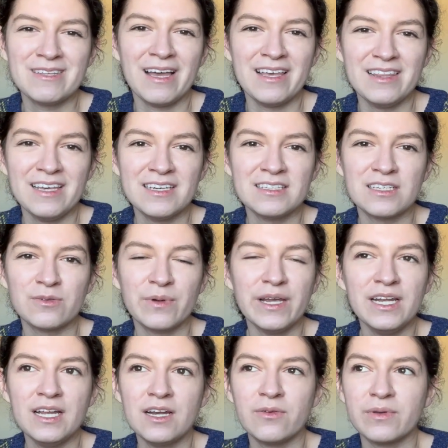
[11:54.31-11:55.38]
I think they're
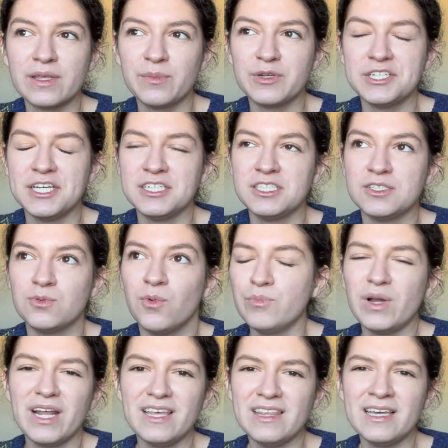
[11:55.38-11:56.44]
written in a really pretentious way,
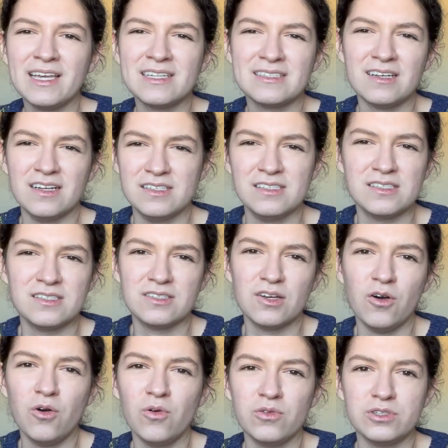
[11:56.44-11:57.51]
but I think it does
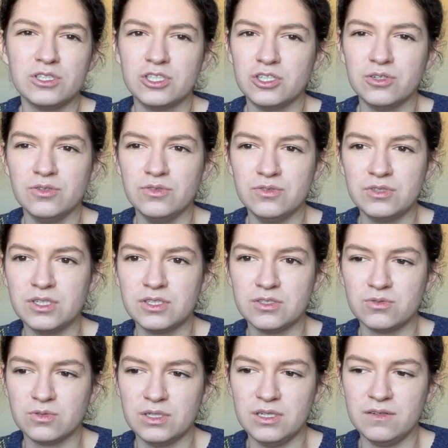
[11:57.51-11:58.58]
hold true to
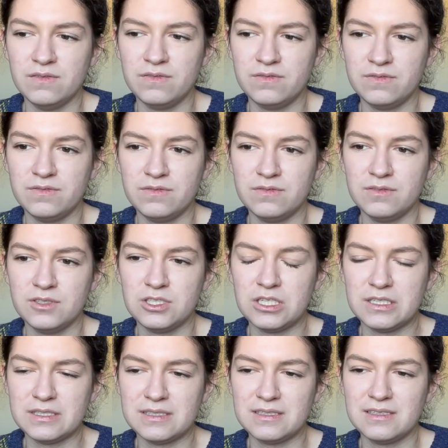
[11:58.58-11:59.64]
sort of
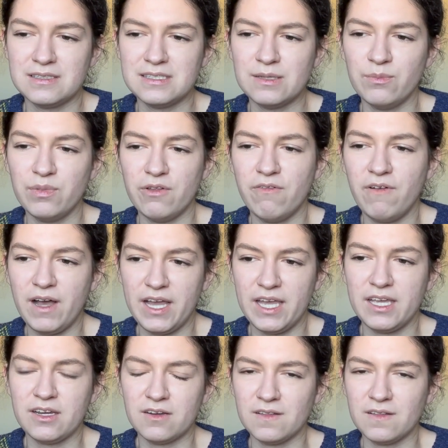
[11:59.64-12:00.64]
just simplify your